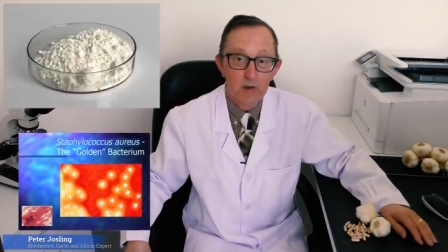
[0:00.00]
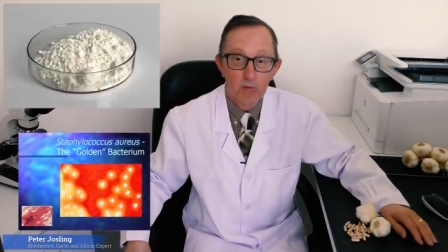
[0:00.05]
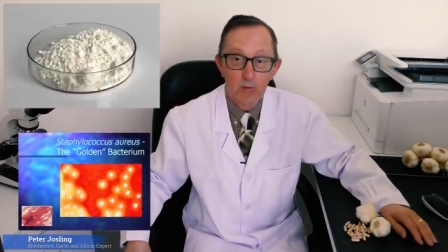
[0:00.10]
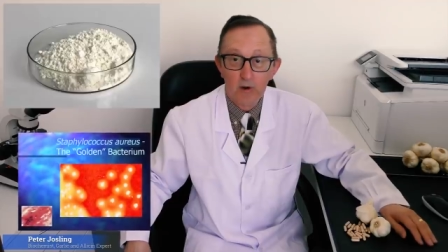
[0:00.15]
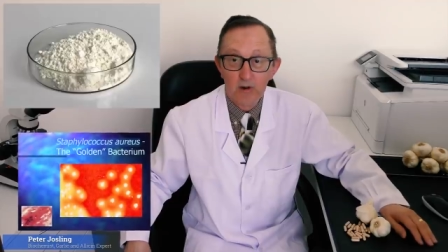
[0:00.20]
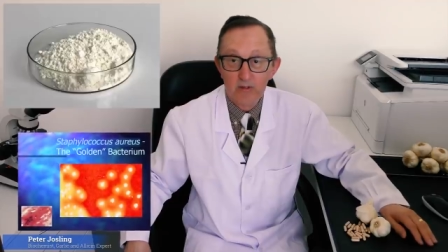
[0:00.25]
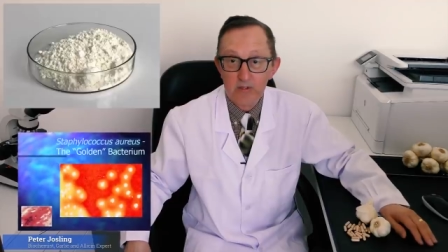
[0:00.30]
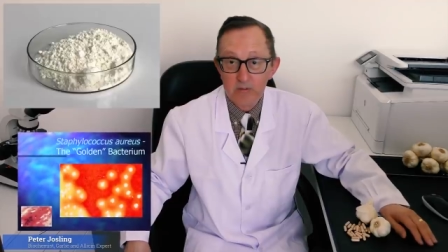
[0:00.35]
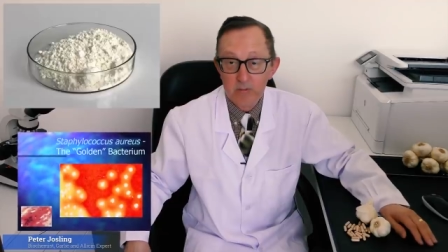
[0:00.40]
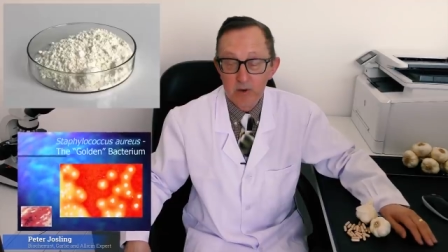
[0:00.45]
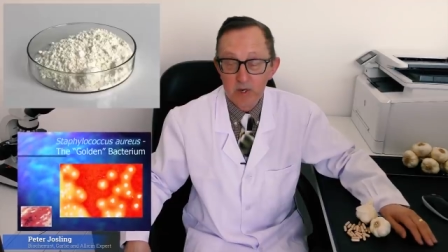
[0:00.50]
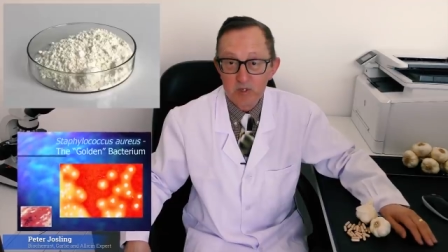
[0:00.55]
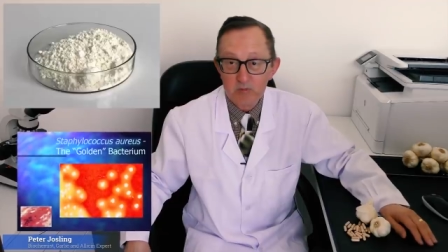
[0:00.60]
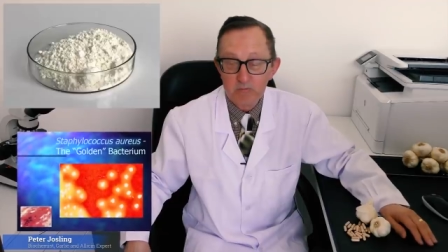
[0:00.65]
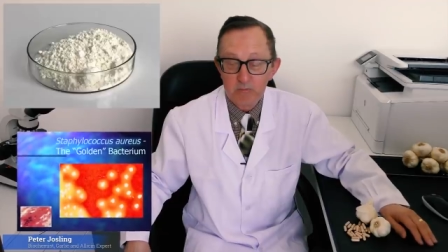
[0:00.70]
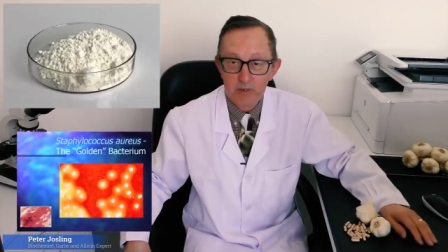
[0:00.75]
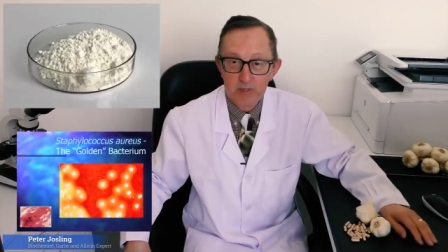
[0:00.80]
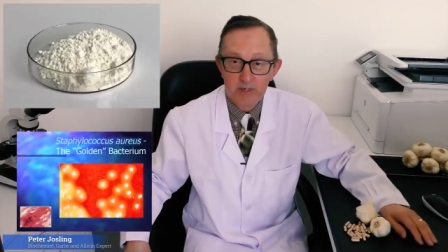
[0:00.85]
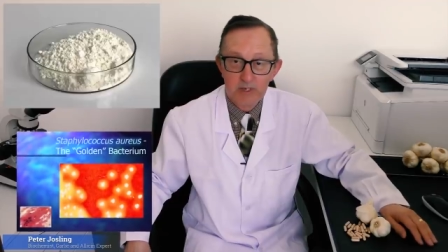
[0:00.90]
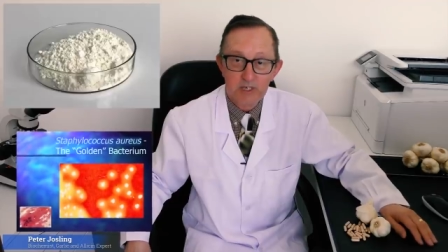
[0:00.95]
one of the
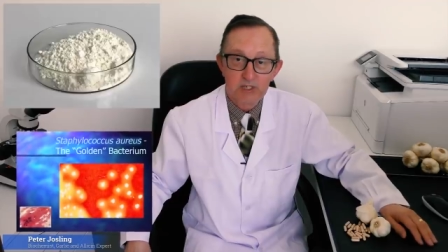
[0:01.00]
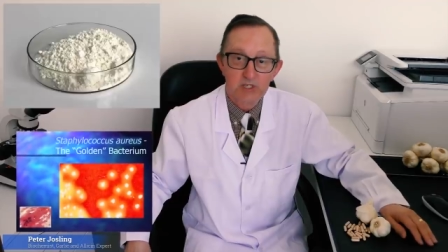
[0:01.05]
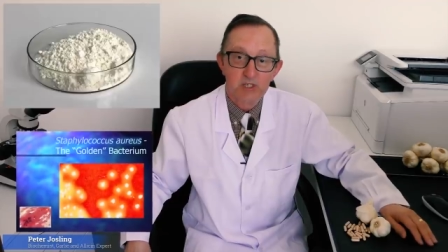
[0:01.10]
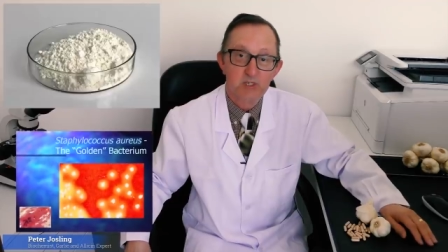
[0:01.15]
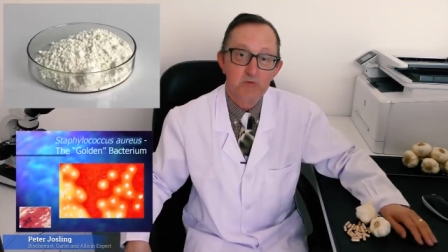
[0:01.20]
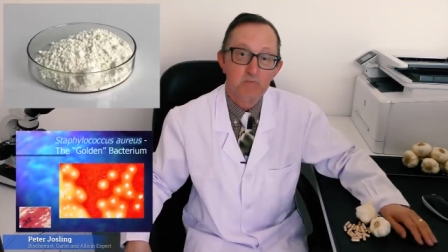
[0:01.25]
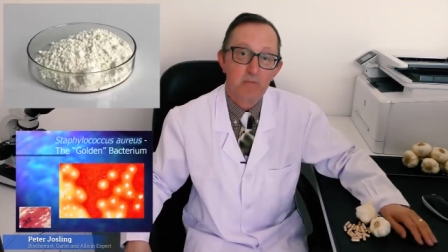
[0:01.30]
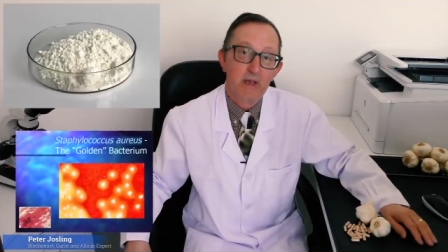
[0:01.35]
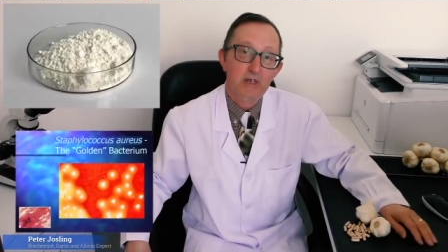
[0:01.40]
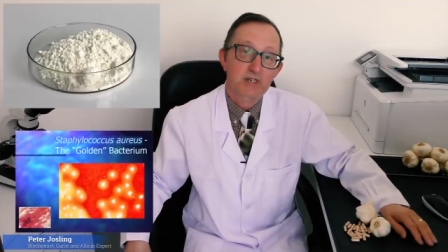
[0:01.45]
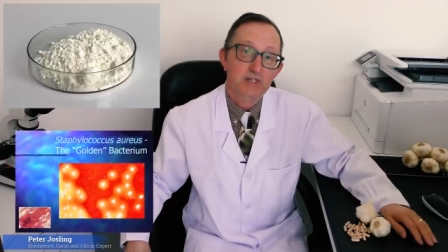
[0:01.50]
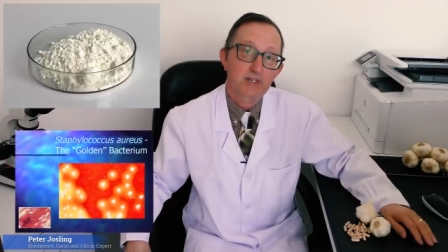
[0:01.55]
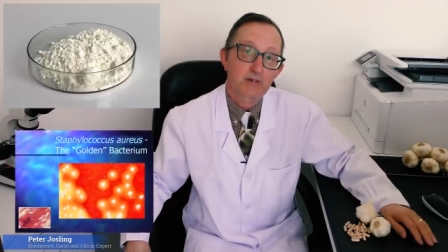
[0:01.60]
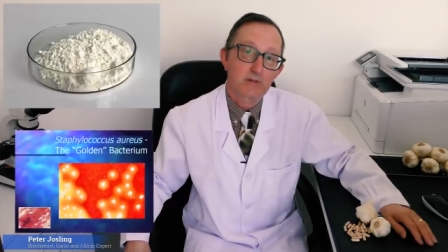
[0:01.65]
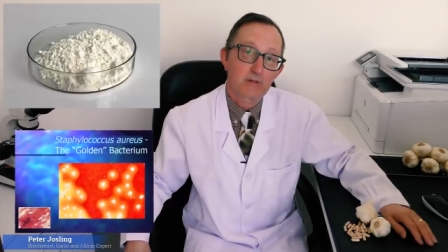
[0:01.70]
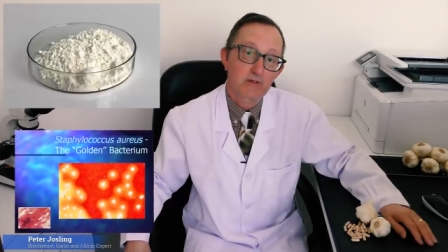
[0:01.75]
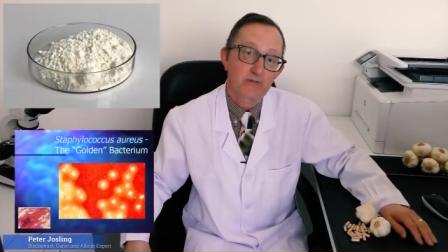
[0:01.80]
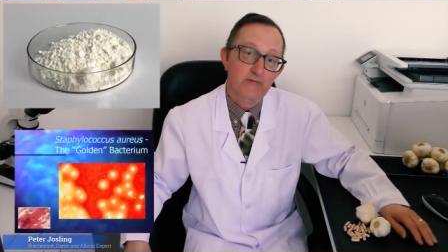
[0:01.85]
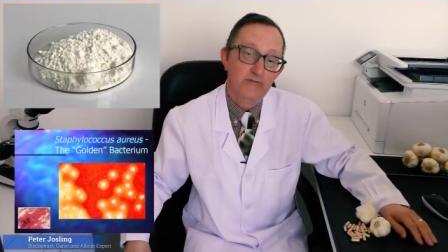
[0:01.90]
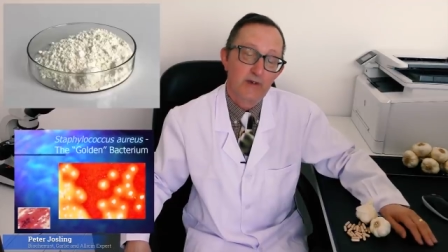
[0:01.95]
most pernicious
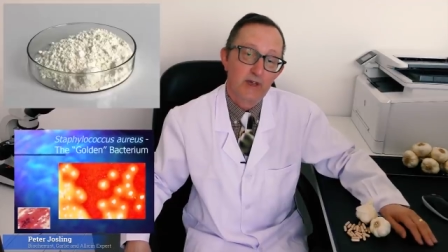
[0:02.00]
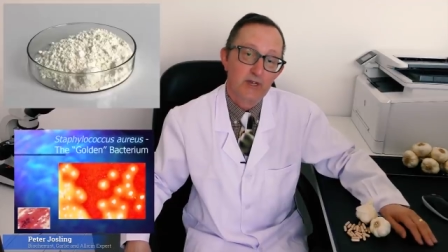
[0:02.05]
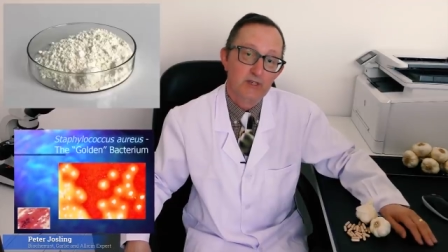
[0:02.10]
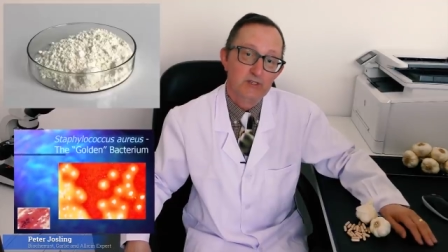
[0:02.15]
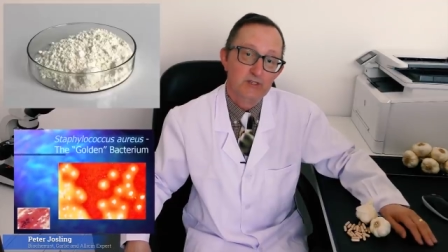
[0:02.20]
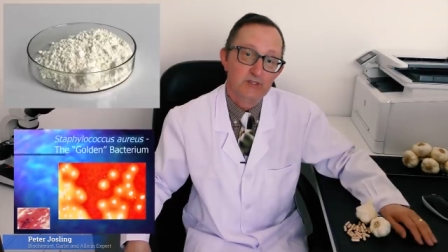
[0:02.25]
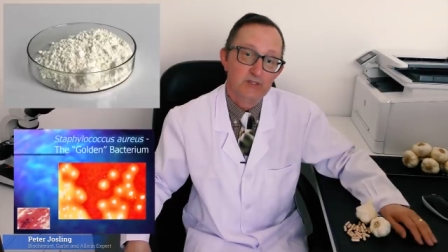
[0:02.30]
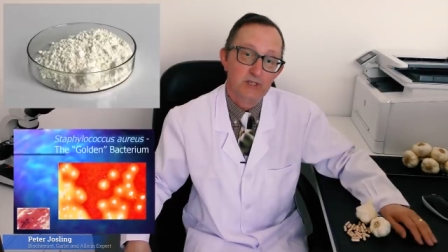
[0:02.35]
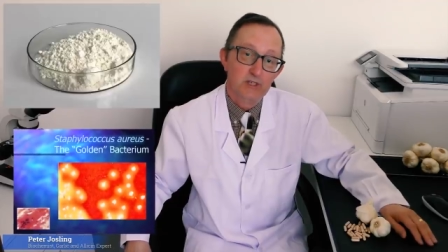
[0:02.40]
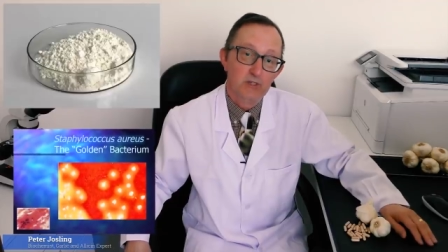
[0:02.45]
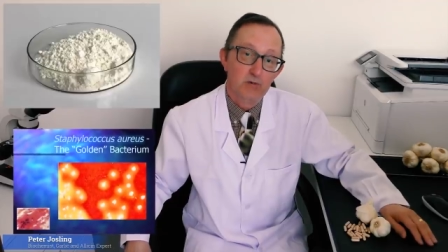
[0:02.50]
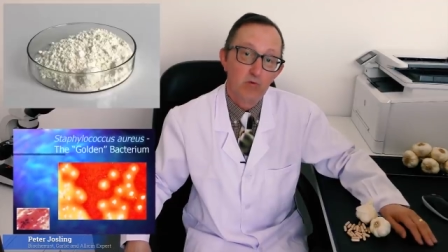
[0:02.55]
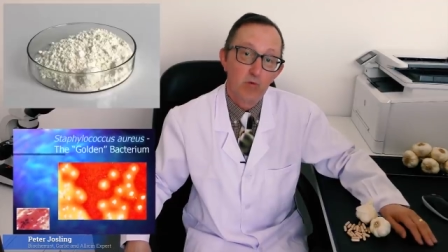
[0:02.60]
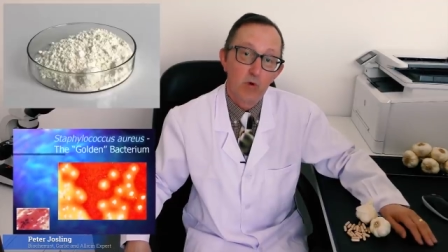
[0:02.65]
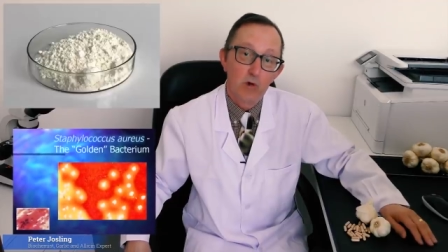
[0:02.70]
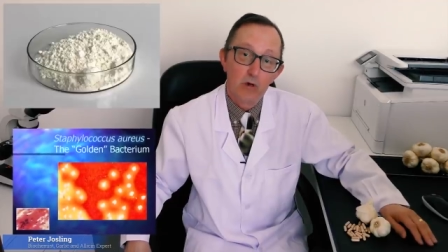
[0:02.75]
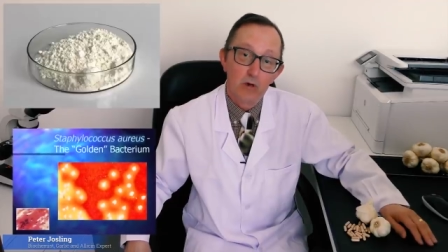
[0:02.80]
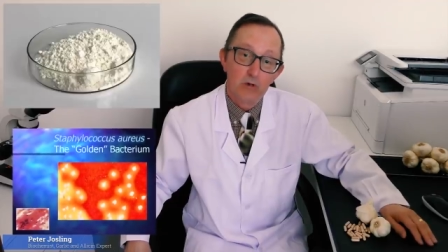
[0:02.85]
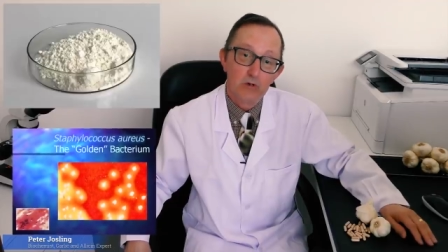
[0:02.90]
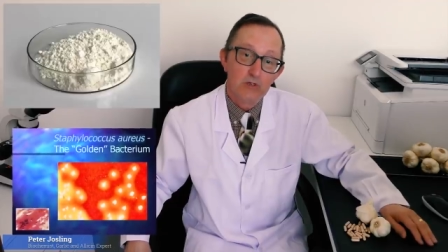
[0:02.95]
bacterial infections in the
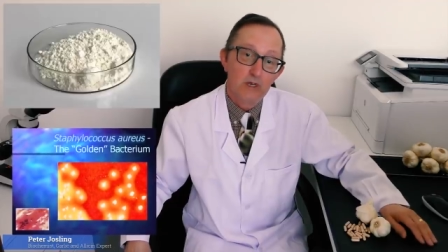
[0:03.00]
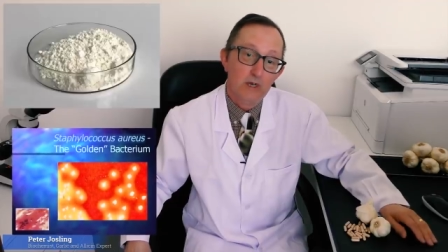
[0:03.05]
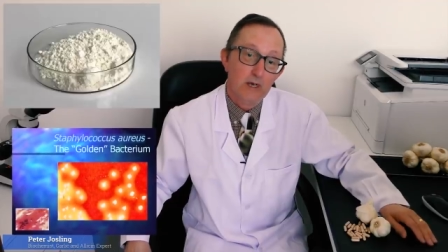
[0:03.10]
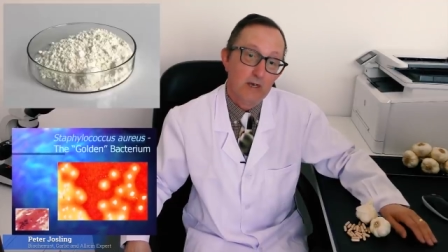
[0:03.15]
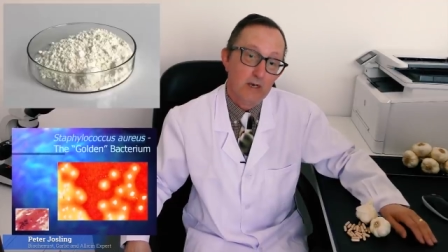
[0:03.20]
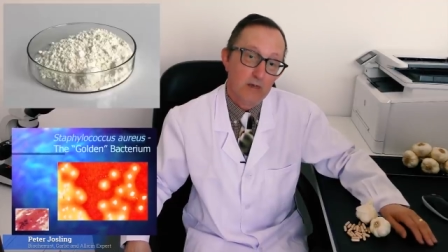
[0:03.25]
world,